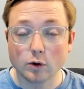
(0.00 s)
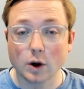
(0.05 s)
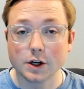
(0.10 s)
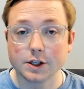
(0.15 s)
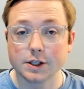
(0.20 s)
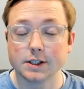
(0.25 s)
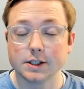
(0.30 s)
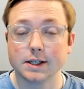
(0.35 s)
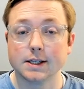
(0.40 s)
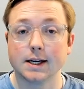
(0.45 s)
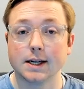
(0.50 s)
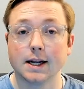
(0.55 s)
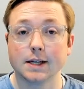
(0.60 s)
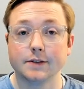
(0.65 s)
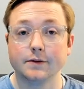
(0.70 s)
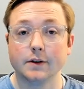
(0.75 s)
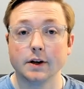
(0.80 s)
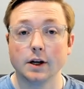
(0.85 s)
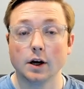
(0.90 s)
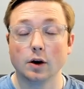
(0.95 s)
questions in today's
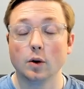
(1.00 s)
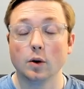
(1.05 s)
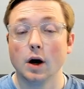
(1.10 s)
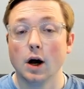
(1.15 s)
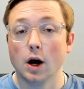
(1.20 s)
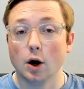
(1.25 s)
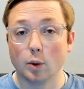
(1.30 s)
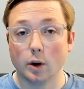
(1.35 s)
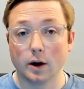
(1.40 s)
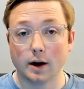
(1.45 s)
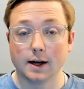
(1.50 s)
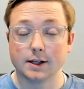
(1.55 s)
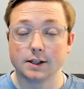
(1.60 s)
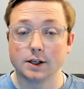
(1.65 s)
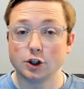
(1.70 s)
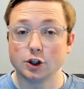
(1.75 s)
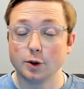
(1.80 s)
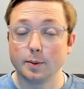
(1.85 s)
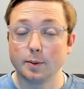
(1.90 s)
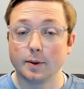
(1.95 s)
video, whereas
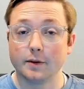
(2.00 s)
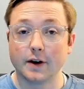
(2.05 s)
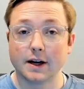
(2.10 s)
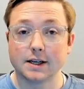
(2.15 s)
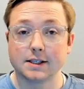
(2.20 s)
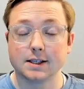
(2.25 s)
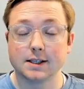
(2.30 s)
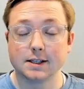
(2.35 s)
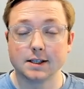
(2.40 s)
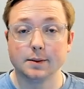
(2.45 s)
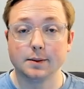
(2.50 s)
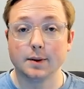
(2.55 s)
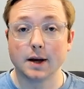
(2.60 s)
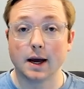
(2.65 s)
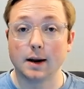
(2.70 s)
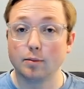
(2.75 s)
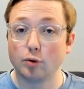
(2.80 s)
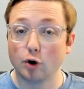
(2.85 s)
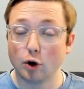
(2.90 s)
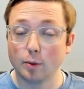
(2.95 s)
Superfast
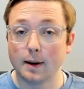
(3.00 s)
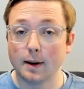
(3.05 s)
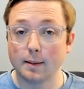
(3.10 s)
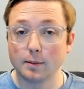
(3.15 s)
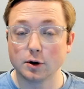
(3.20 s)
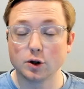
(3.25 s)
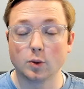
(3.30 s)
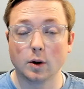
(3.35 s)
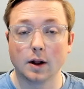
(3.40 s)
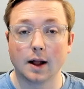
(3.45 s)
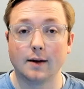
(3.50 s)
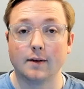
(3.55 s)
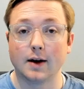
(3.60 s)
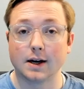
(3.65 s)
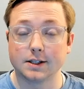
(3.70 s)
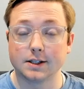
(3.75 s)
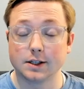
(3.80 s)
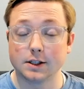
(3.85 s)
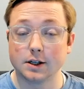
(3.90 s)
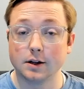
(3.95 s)
CPA Pro members will have
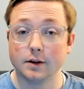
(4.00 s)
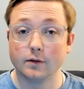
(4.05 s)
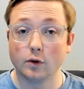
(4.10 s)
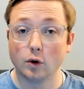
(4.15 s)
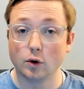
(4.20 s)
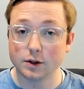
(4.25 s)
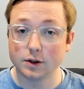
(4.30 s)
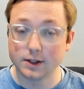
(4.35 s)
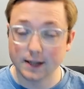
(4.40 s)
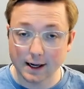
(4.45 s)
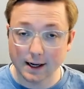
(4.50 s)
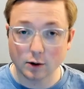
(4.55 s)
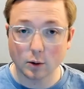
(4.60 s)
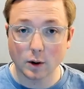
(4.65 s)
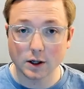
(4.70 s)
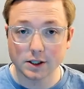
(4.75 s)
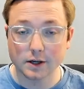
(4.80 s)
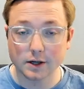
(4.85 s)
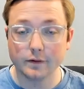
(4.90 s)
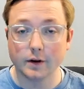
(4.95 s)
access to the full 10
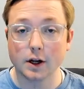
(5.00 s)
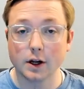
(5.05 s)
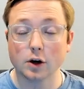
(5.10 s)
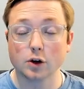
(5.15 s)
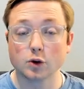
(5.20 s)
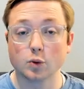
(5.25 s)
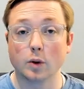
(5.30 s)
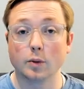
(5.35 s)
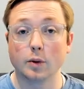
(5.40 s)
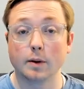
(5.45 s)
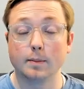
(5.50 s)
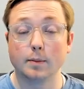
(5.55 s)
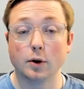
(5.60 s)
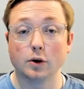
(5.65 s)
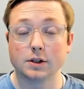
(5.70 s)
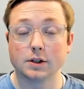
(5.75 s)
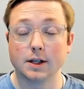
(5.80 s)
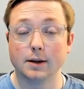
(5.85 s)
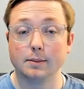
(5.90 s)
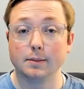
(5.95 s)
question videos when we
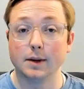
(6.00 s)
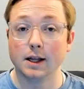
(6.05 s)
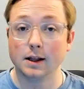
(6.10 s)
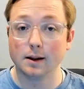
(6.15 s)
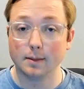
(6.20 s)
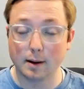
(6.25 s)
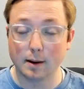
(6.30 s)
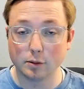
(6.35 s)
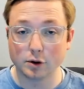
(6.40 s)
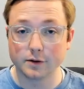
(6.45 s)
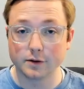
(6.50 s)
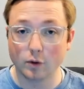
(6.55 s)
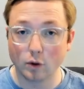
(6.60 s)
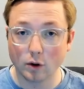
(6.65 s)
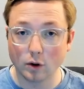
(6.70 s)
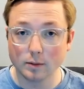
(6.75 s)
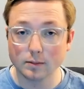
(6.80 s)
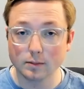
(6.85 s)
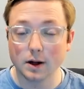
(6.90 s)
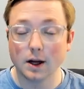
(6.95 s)
post them in the members
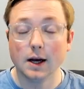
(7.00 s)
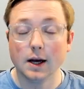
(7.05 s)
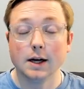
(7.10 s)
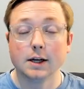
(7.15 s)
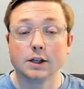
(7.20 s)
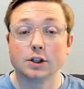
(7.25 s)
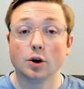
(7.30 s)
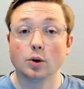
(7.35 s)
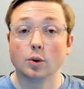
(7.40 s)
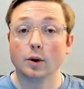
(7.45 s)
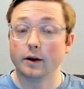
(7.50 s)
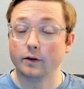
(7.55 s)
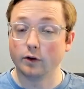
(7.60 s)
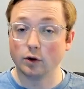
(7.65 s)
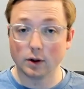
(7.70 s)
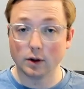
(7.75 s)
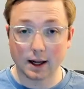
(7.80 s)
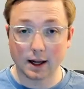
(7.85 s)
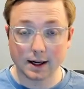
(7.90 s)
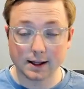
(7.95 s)
forum. So if
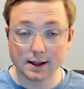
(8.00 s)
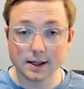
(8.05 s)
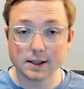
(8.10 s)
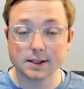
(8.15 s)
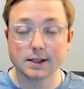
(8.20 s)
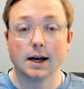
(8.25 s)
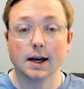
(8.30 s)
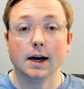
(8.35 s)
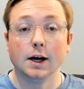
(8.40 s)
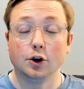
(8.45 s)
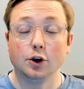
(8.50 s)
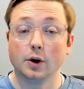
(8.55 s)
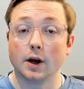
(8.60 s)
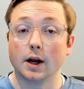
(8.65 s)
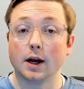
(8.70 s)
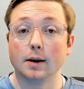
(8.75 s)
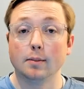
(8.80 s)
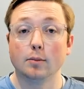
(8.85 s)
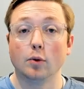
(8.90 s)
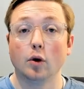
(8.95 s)
you like this, you can
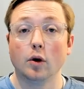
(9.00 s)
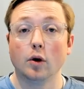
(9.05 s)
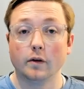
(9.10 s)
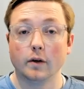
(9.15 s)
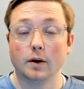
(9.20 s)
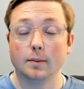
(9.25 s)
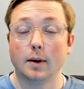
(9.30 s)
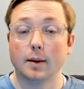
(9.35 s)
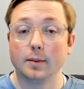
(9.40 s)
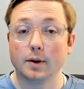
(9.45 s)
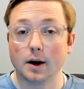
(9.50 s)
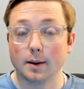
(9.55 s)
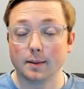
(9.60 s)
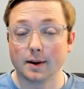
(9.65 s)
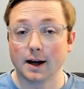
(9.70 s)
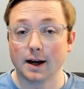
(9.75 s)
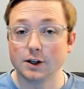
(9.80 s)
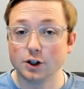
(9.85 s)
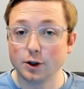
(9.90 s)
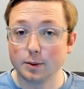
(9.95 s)
get more of it by
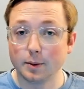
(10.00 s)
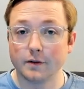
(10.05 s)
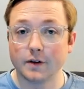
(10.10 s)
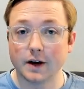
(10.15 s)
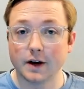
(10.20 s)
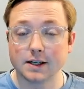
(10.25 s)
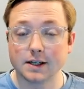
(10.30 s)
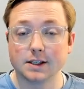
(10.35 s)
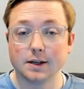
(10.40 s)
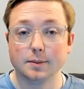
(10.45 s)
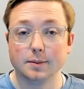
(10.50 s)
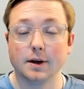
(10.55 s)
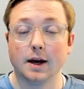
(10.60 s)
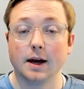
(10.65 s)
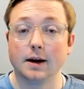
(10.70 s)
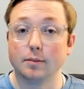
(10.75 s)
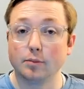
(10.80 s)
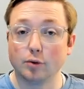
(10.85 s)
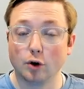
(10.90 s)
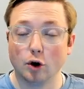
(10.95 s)
becoming a Superfast
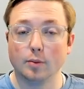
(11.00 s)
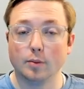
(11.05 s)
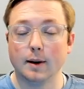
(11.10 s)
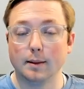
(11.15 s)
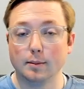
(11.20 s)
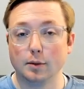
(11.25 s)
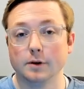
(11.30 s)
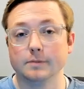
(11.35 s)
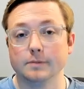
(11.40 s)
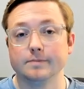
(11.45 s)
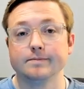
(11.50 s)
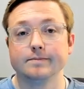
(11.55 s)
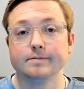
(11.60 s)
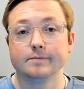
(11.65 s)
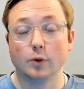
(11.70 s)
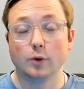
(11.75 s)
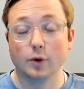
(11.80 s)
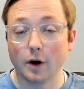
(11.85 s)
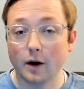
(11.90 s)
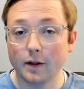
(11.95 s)
CPA Pro member.
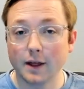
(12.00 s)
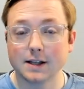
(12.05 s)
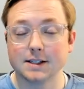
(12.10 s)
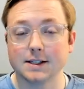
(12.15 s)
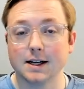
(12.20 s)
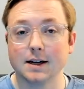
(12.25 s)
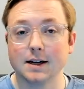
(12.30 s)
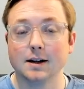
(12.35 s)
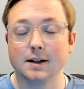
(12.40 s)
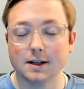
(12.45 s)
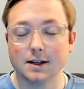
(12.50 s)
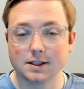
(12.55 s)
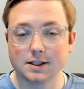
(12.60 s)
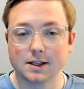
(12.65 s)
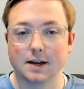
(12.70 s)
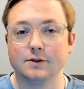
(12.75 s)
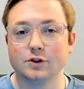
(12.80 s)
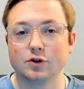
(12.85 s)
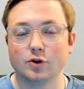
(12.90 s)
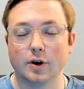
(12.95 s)
With all that said, let's
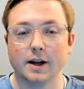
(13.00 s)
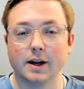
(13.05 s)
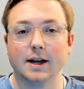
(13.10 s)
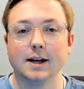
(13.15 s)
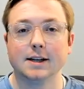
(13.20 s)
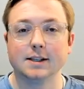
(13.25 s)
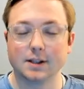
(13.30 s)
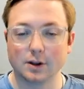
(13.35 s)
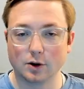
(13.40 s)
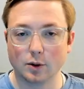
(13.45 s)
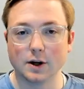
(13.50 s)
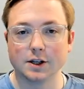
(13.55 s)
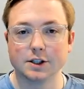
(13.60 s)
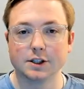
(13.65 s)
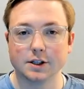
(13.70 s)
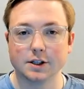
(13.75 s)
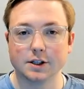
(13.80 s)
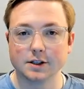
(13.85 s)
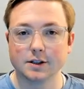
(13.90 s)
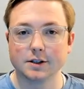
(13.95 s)
dive straight into the
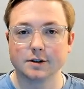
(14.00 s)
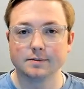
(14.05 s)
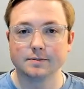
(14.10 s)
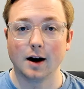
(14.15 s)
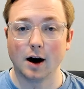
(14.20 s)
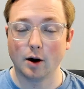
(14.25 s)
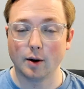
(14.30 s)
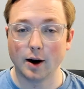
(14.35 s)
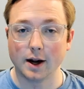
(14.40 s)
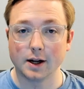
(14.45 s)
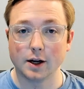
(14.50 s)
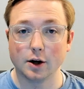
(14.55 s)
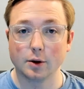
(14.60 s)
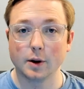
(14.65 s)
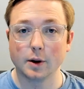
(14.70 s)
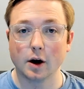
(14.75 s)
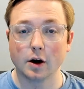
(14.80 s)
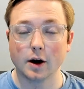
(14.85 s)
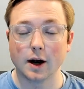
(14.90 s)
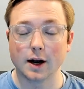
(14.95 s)
questions. All right, here
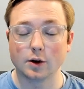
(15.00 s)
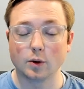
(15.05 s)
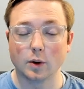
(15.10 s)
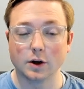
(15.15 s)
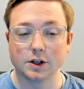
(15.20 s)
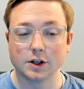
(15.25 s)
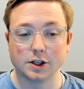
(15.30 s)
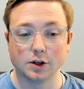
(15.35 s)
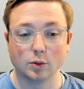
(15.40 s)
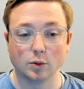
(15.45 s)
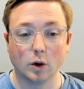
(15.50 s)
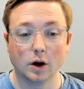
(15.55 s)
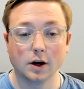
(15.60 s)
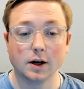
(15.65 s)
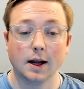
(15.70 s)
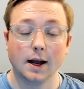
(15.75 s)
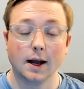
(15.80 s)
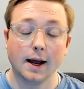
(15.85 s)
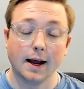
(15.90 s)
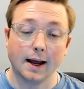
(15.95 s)
we are at question one.